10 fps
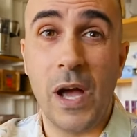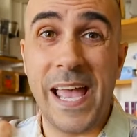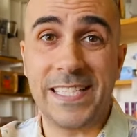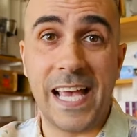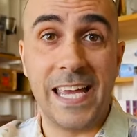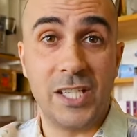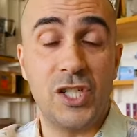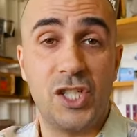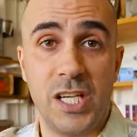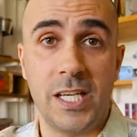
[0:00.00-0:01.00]

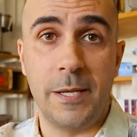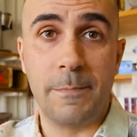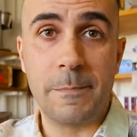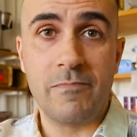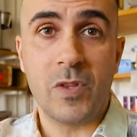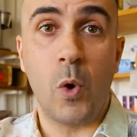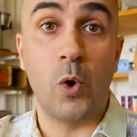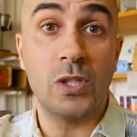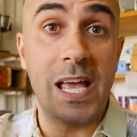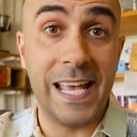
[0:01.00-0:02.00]
SHG
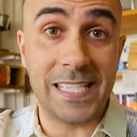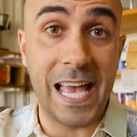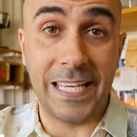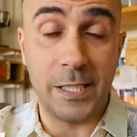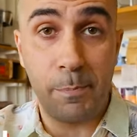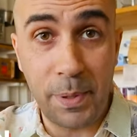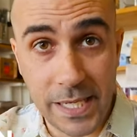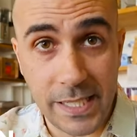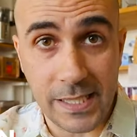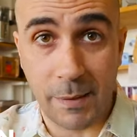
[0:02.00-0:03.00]
or SHB.